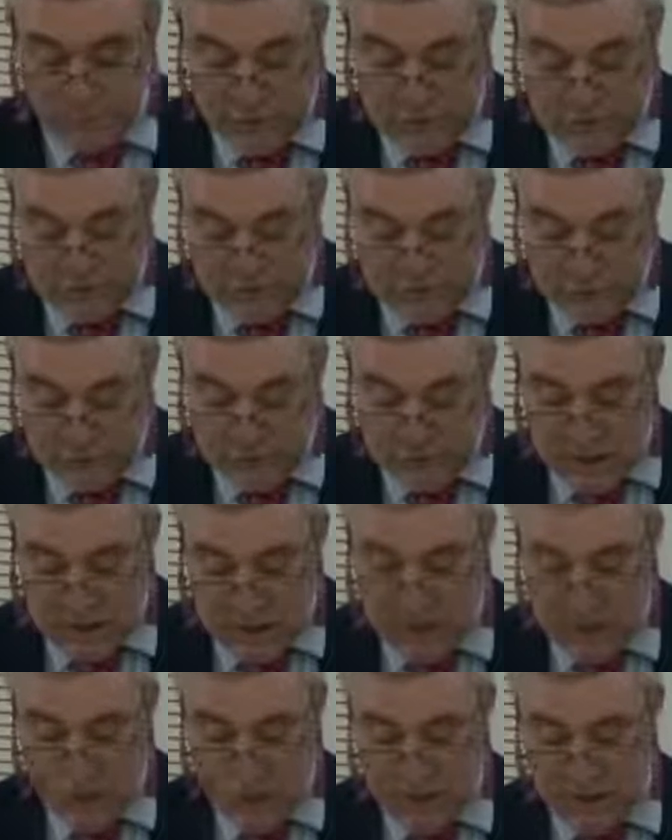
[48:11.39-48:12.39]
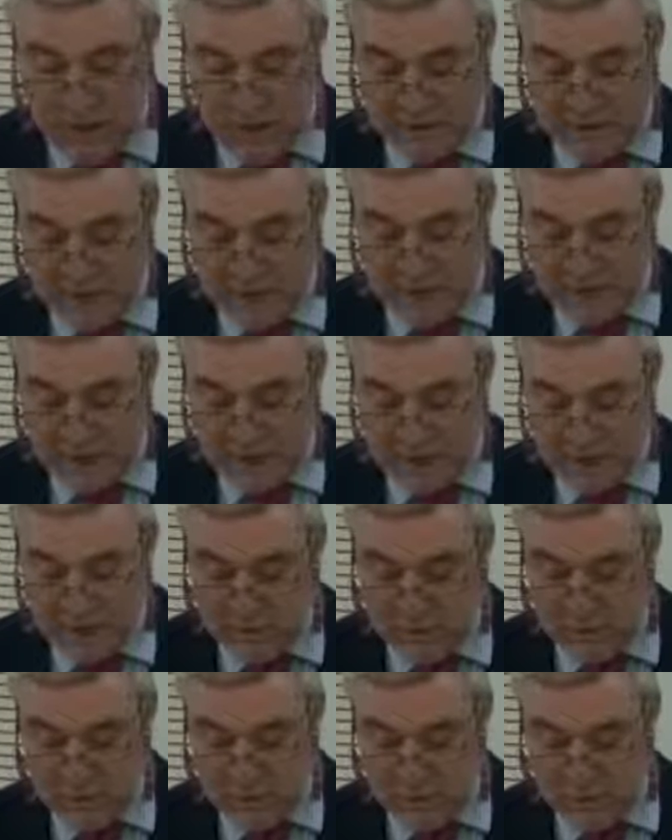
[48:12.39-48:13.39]
this, I would like to thank
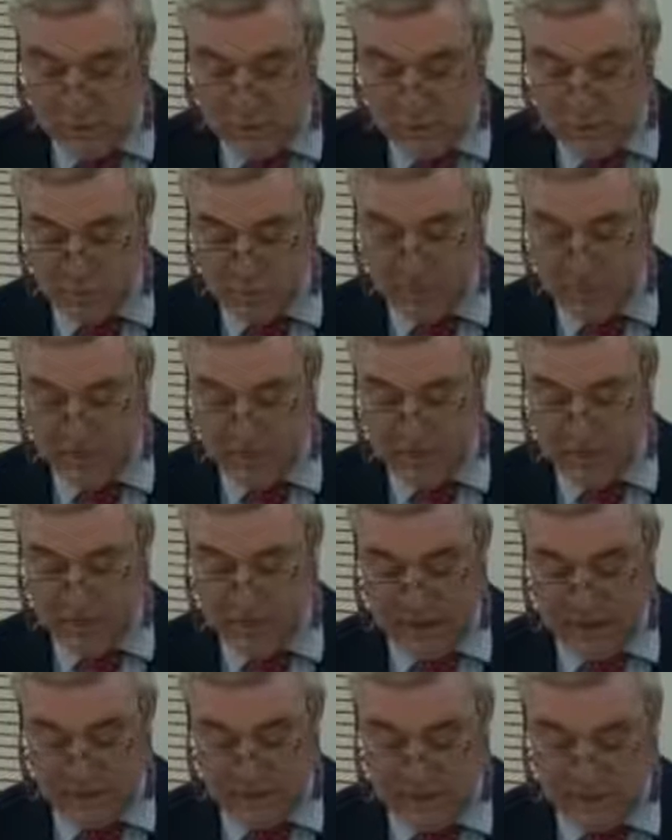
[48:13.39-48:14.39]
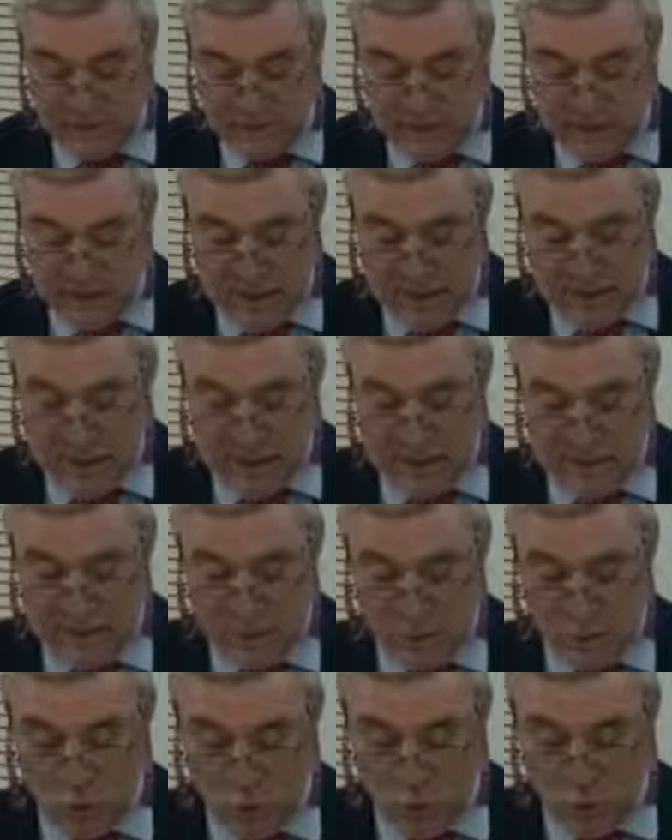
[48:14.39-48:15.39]
the management of LMS
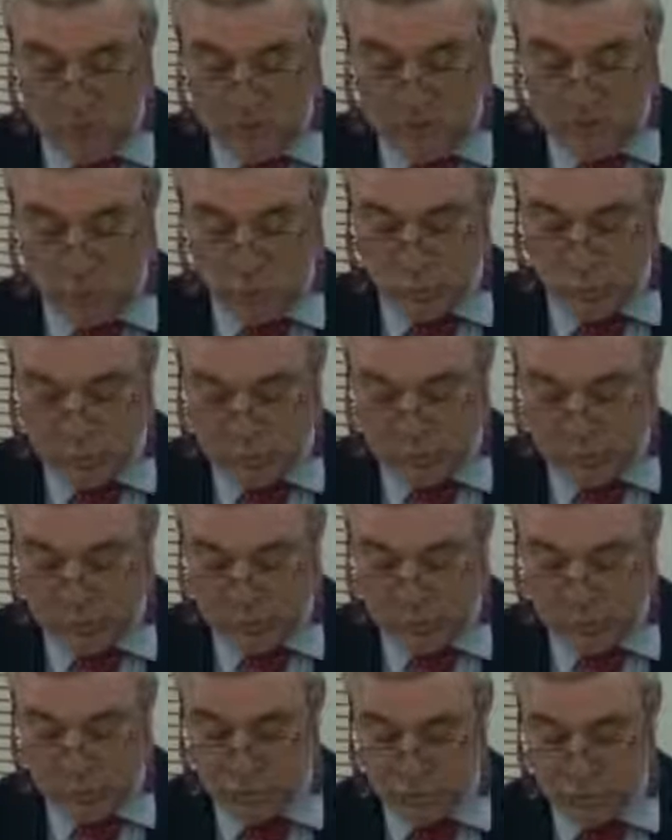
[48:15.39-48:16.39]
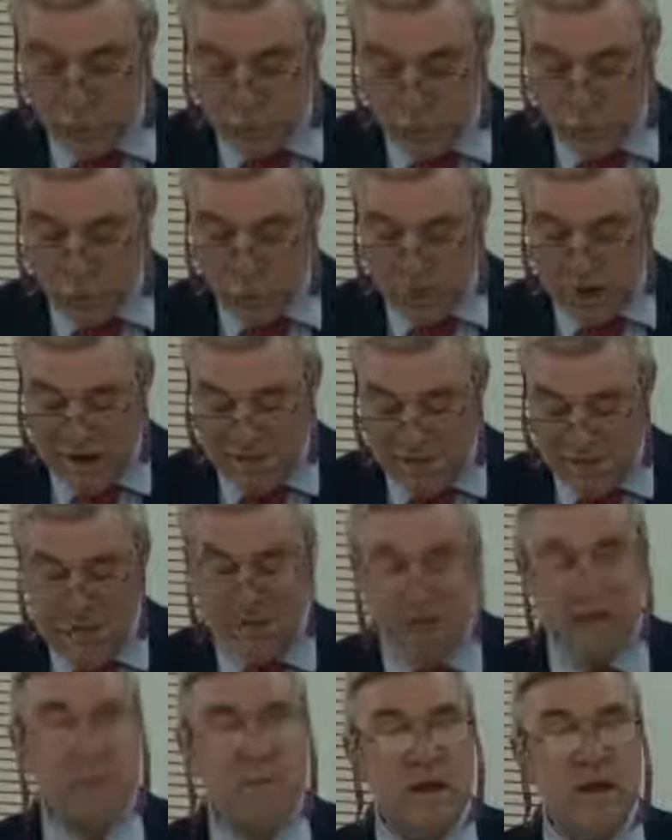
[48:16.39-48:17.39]
and all its workforce who have
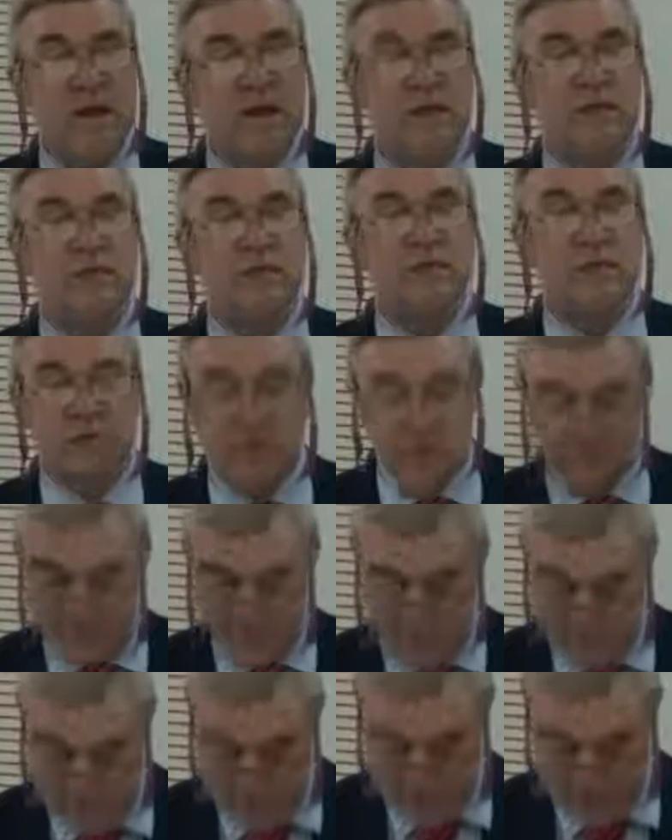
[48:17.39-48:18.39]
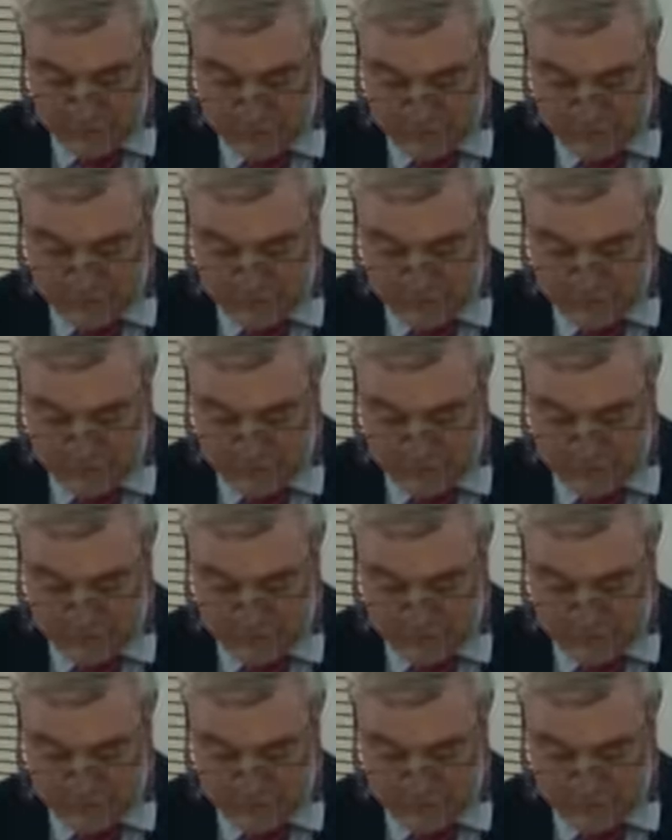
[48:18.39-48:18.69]
really made the difference.